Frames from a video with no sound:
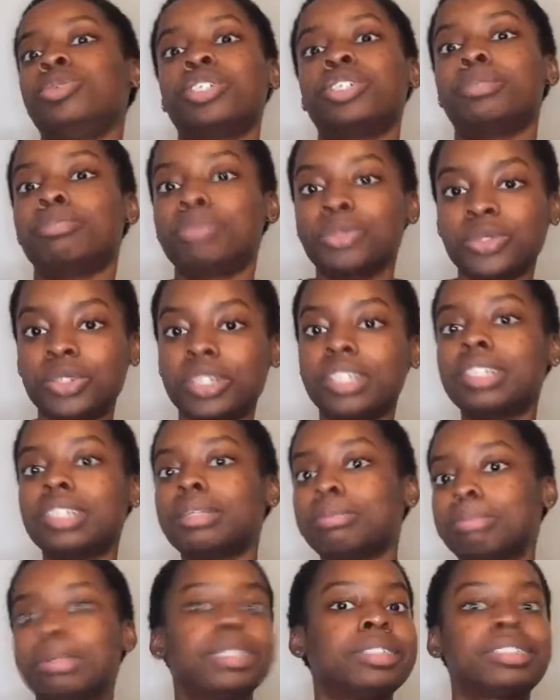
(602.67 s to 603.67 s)
Shirt Boy under
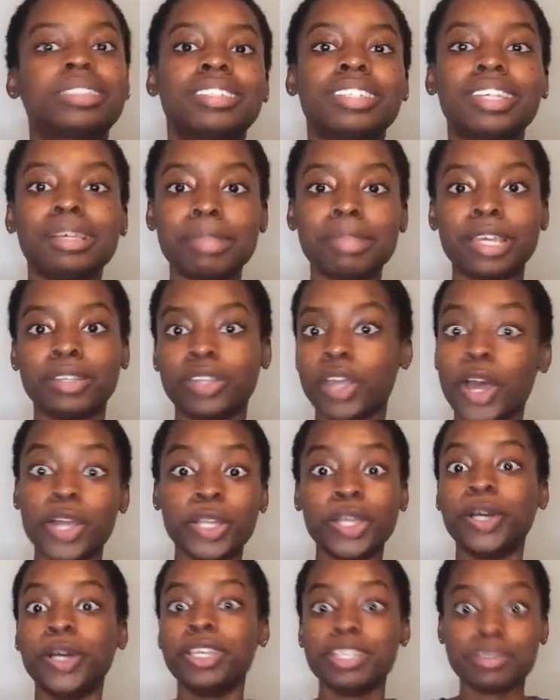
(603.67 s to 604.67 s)
the bus. I'm like,
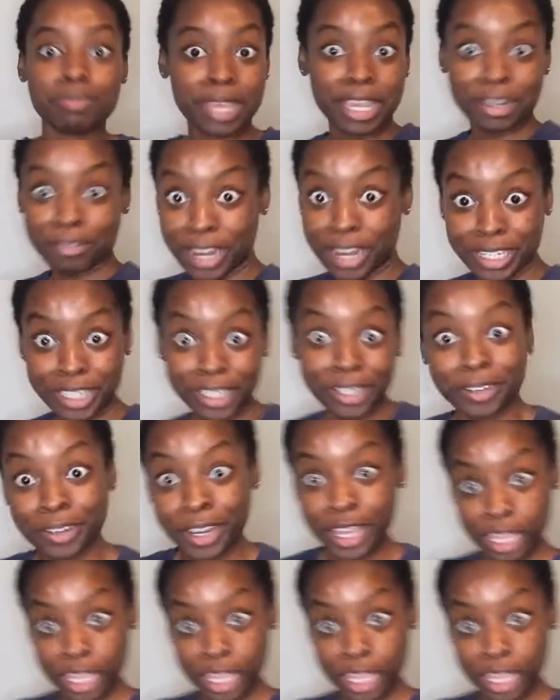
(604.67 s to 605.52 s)
no, his bag right there.